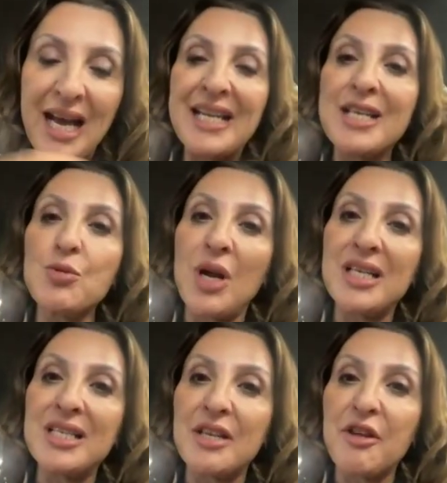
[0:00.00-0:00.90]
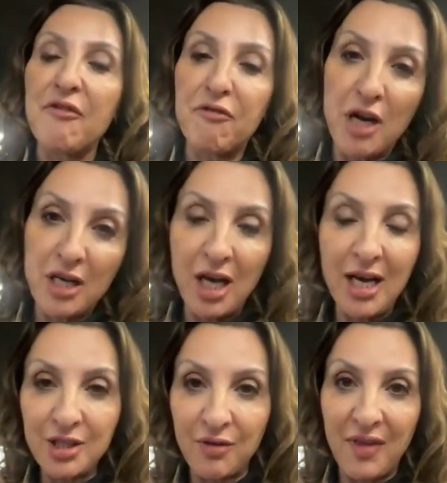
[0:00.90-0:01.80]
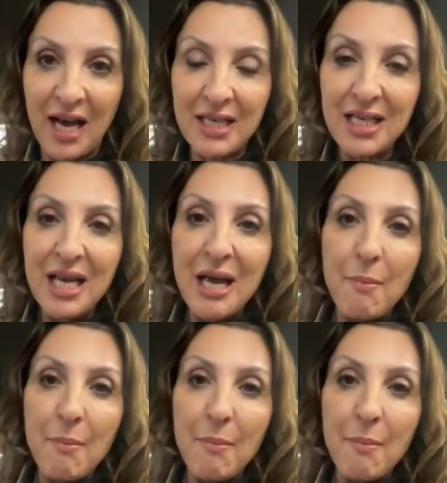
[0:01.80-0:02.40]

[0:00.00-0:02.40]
And Israel is in the front lines of that.